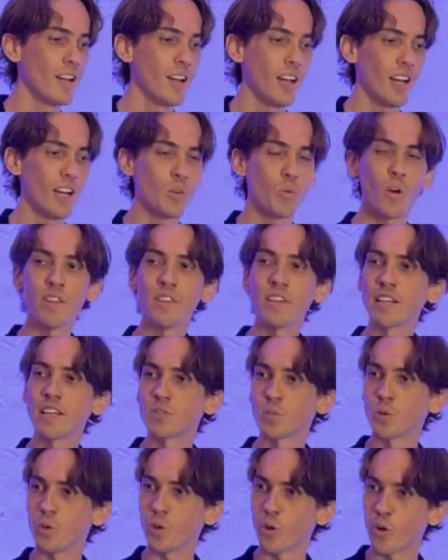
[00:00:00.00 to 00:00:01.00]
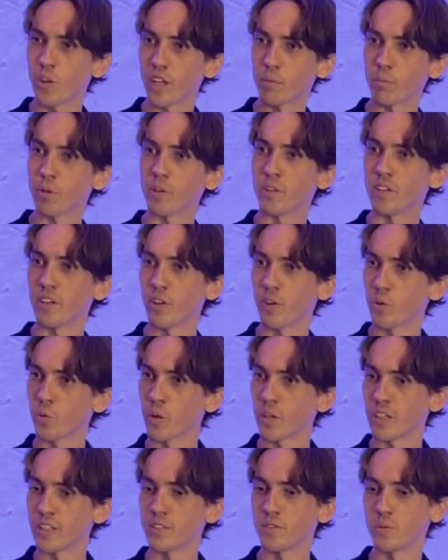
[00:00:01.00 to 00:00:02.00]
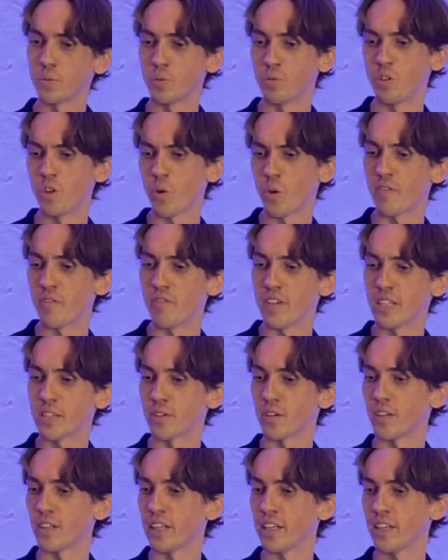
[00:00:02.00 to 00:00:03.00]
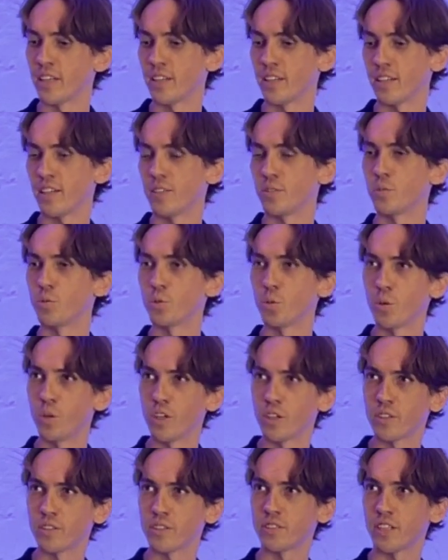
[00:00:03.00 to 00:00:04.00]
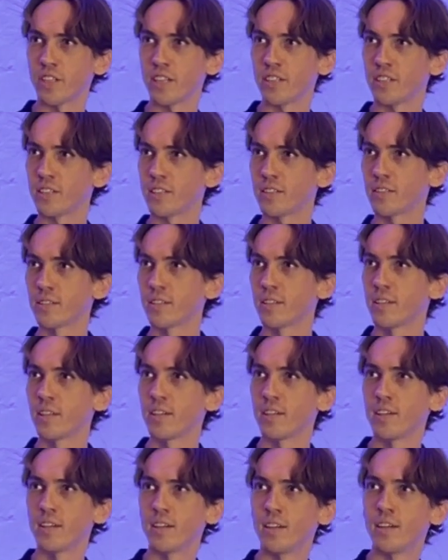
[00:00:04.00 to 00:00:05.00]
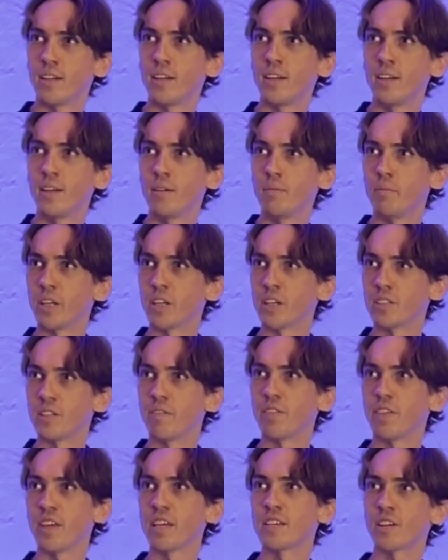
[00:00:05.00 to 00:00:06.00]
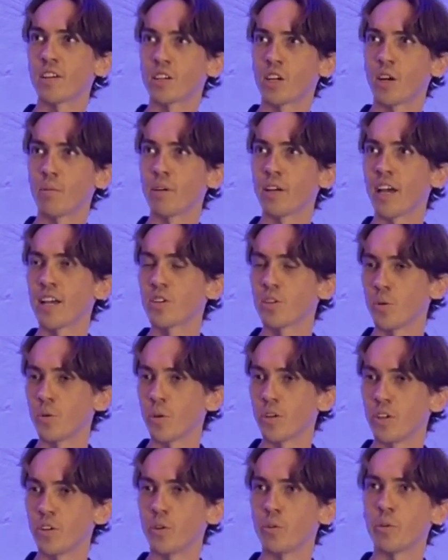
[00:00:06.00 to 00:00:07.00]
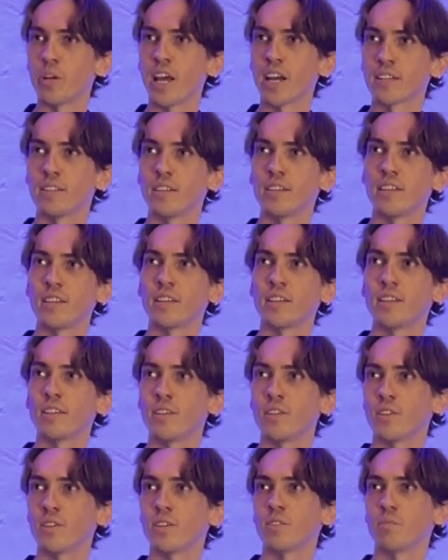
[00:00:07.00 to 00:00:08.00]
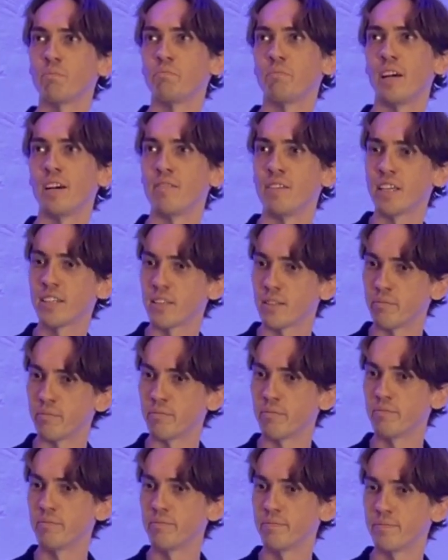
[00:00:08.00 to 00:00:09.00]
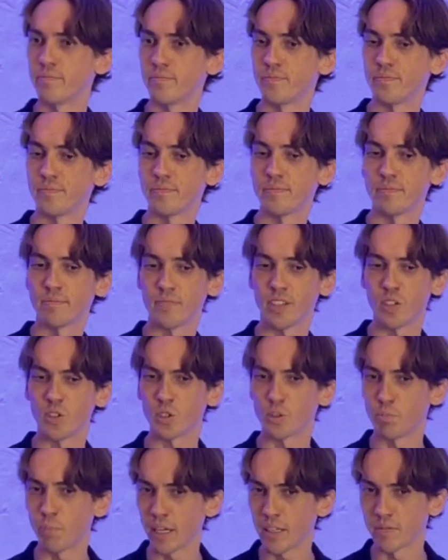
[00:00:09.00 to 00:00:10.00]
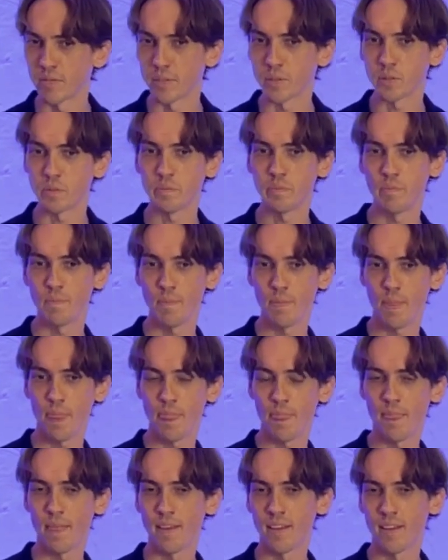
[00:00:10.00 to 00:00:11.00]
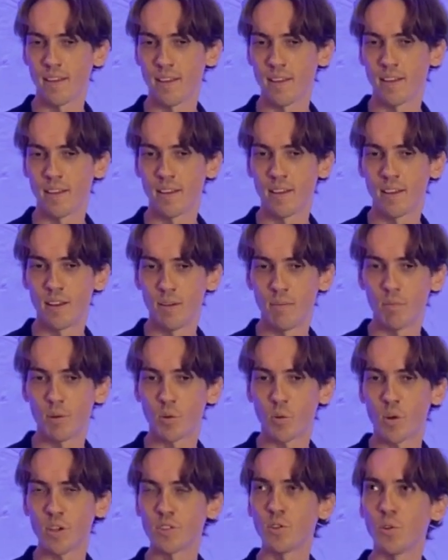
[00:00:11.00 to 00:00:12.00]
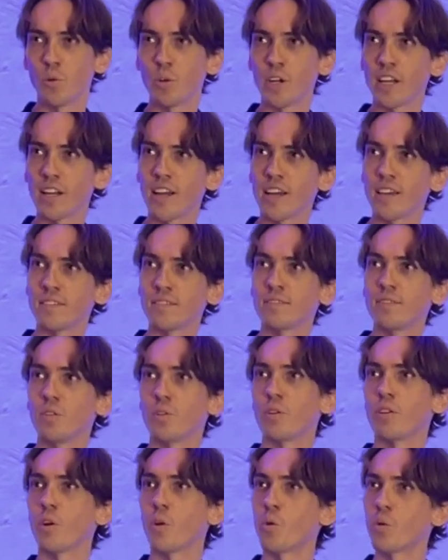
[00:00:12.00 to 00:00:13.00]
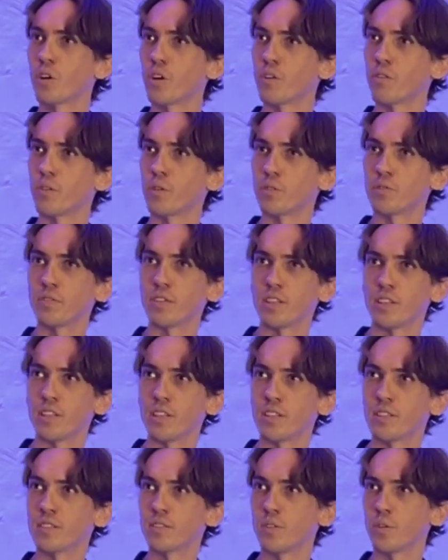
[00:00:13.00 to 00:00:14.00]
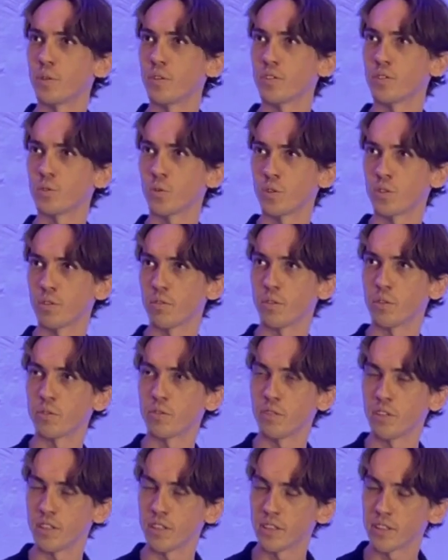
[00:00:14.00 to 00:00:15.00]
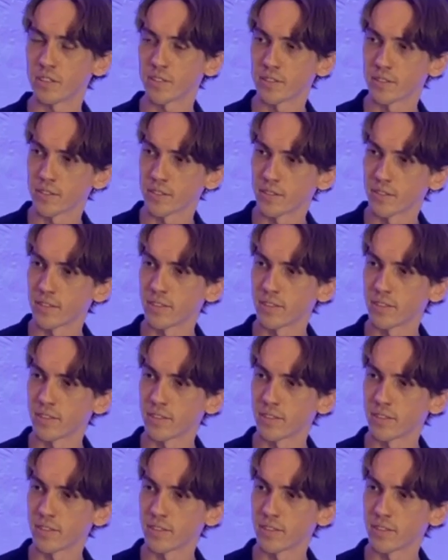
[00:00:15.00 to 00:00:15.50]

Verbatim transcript: And one thing is to know that, but the other one is to know it viscerally and to truly understand it. Because if things are coming at you and you're reacting, you're a victim and you're spiteful. But once you realize you're the owner of those feelings, you're the source of those feelings,